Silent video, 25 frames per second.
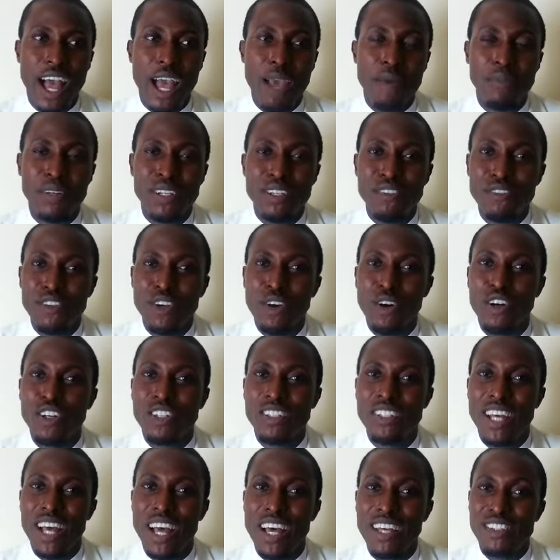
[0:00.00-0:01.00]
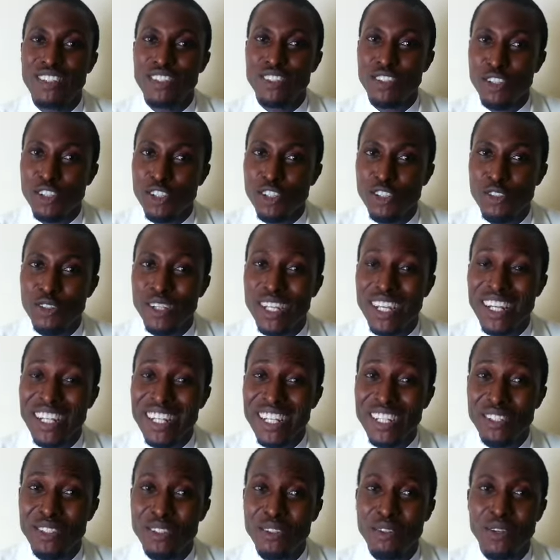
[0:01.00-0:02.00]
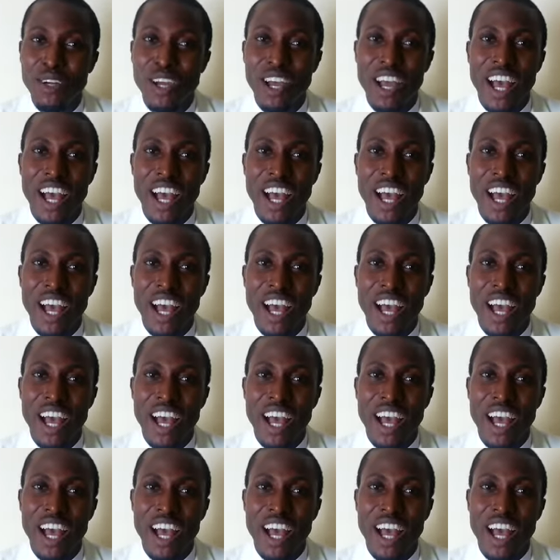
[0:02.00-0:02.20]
I believe God has touched you a little,